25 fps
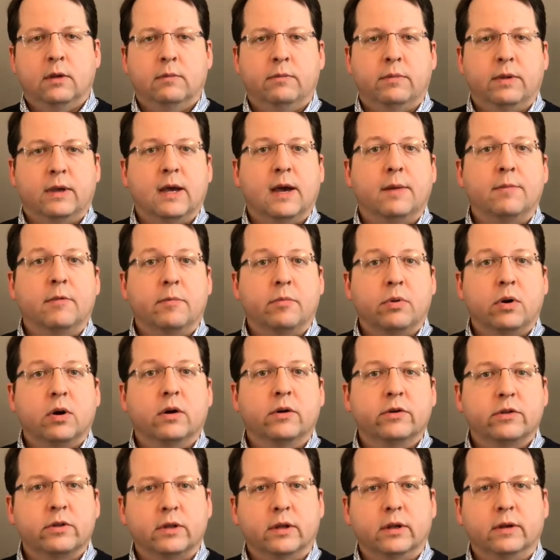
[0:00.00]
become a
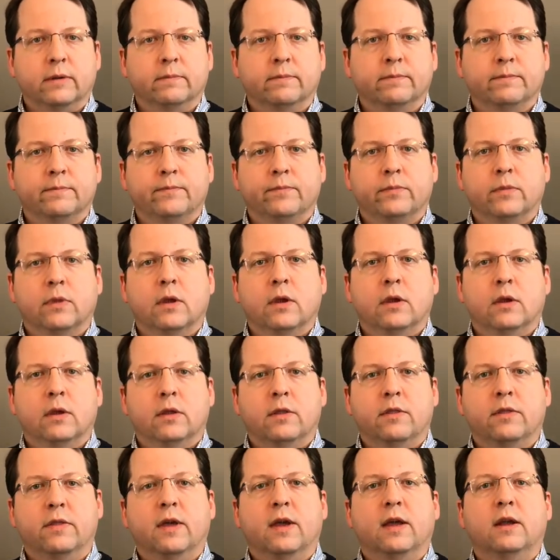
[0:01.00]
person
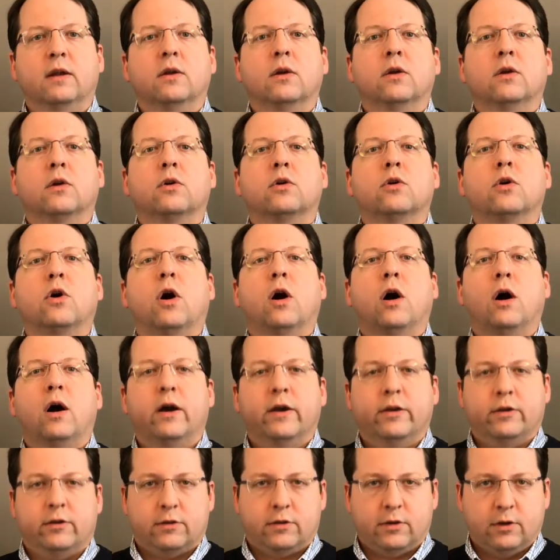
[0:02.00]
that
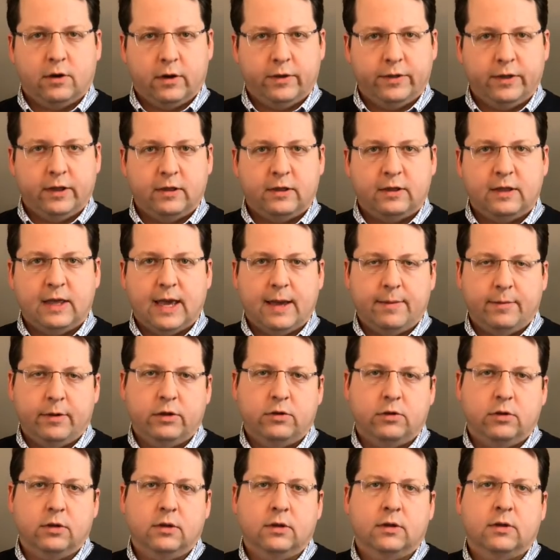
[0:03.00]
caused all these
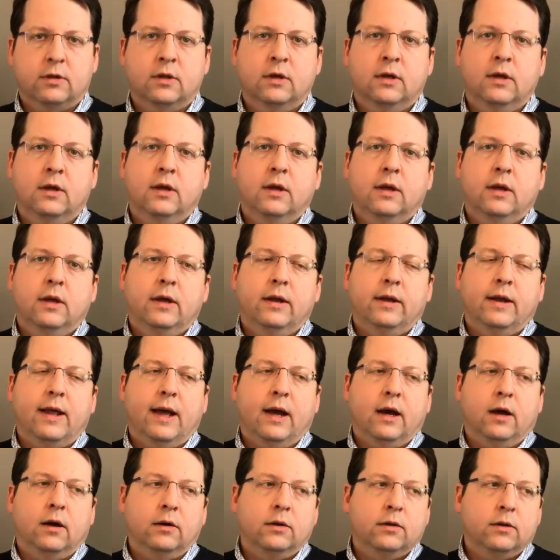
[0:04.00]
damages.
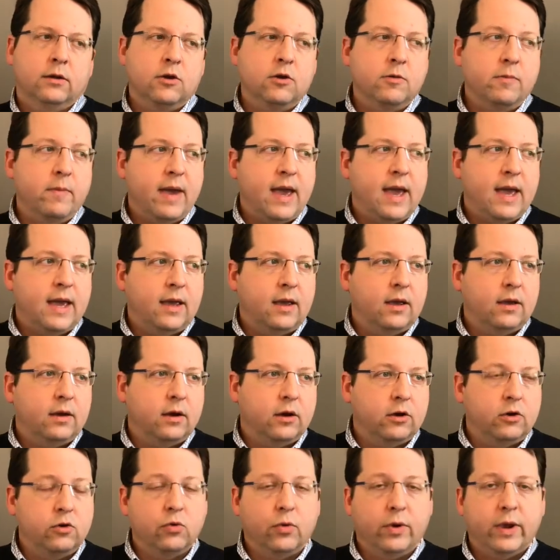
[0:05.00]
Now, you may
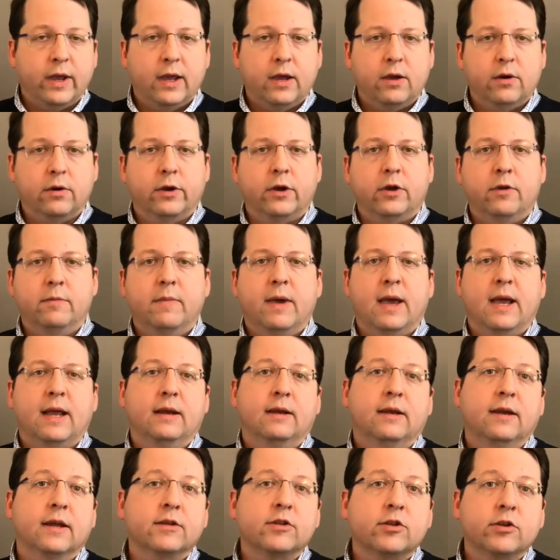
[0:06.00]
agree or you may
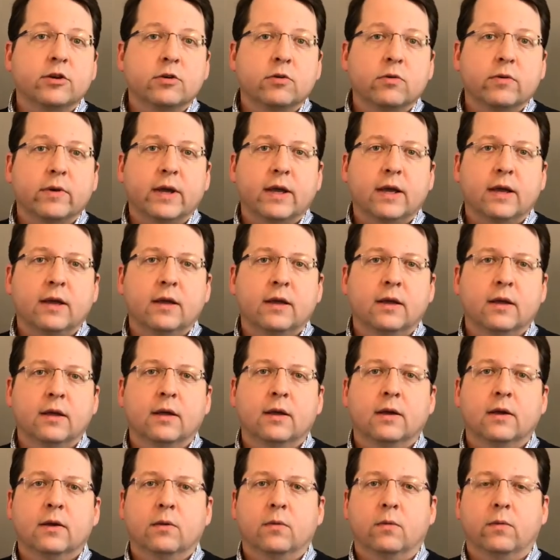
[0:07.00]
disagree
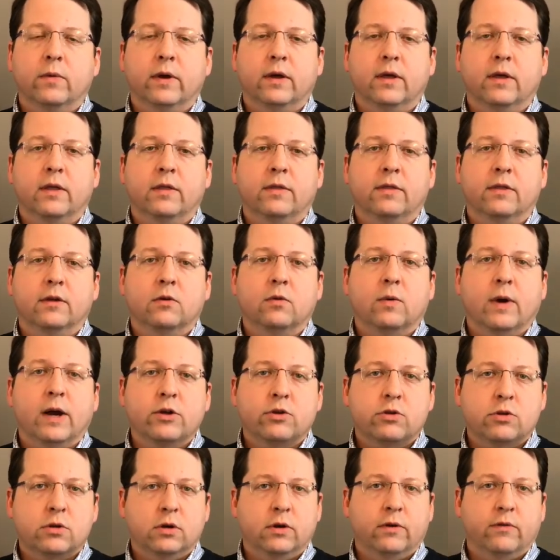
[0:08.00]
with the
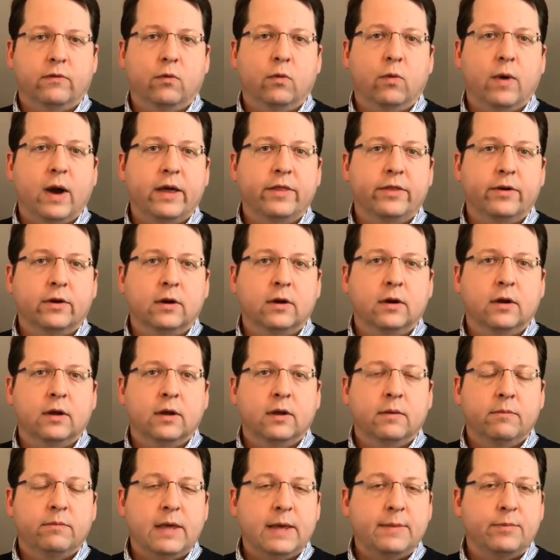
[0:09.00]
question of whether
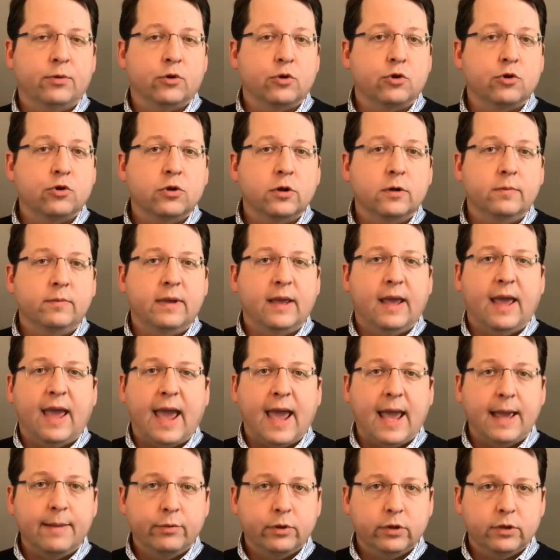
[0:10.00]
people should be
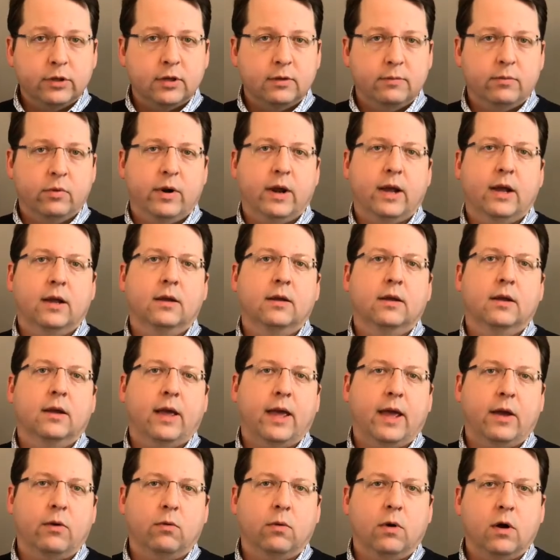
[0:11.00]
able to bring
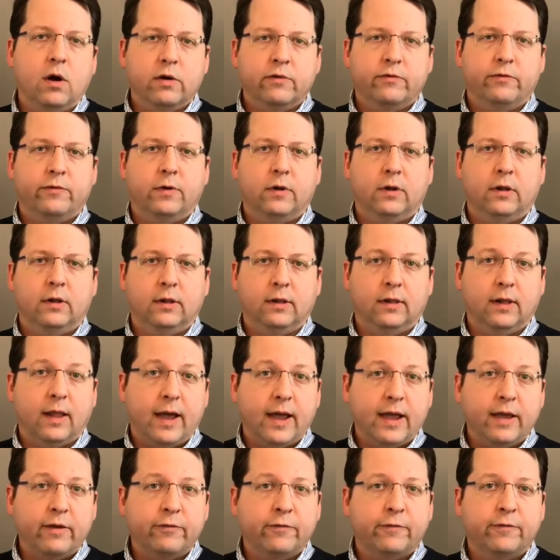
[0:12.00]
a wrongful
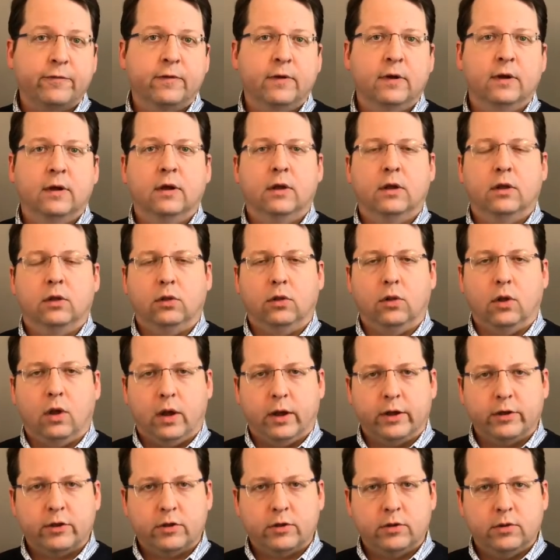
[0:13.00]
life
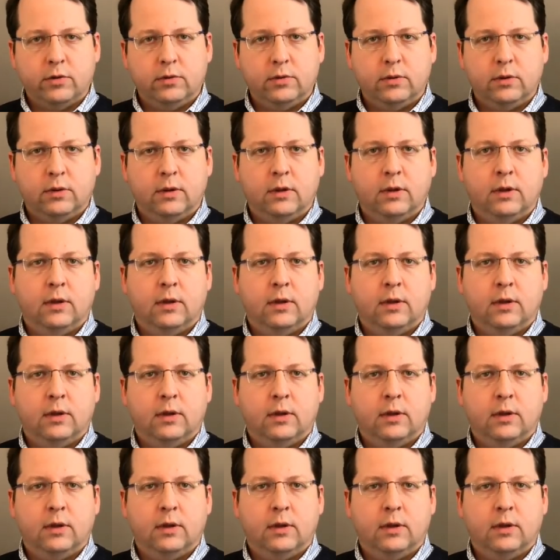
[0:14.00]
lawsuit.